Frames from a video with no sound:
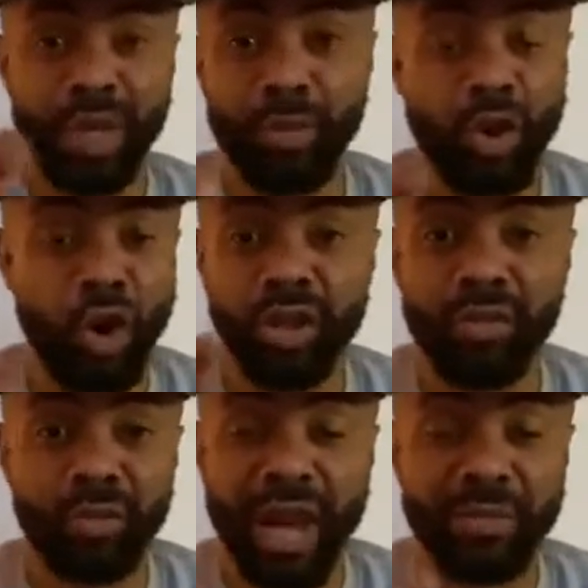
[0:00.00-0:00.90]
people call
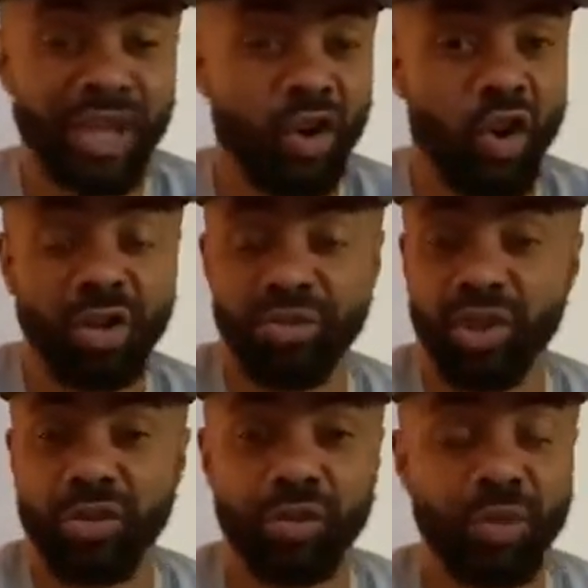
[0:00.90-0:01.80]
them raps, I call them
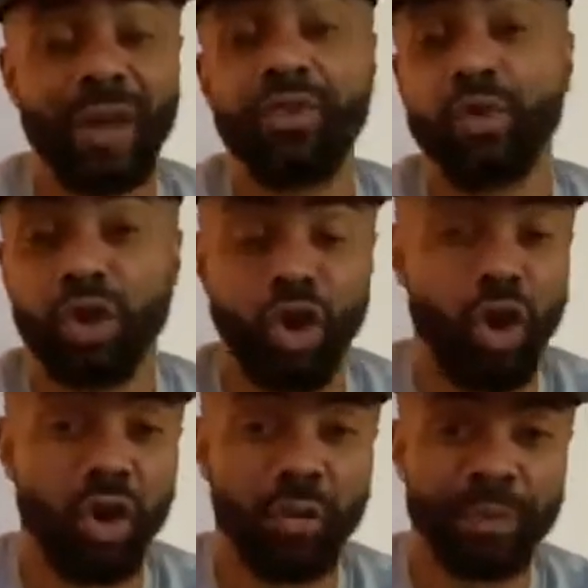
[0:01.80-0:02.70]
social, whatever you want to
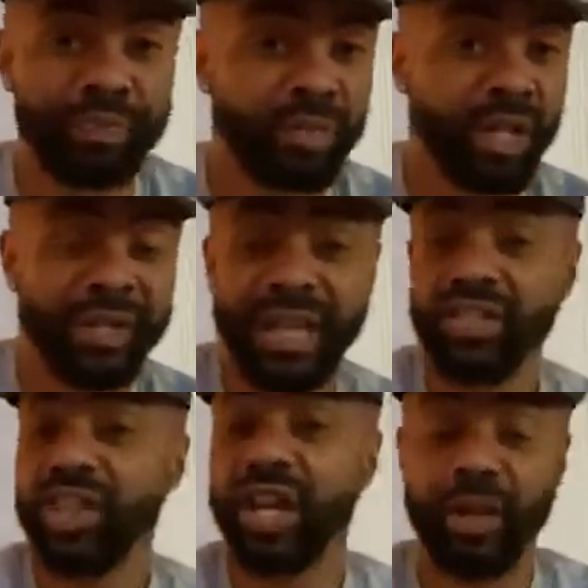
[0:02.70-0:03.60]
call them.
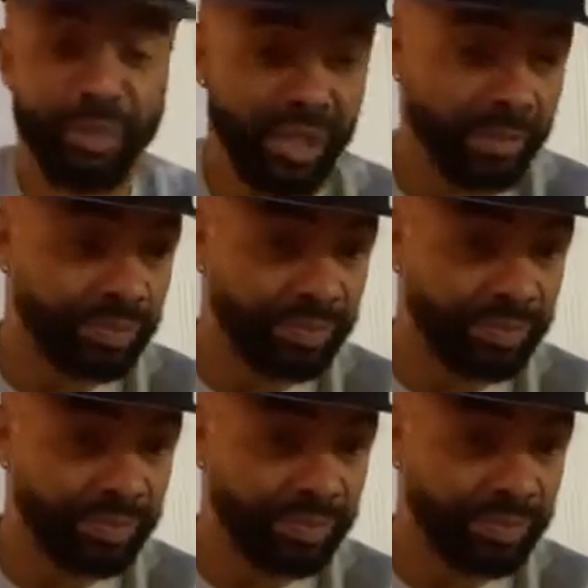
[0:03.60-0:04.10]
That's therapy.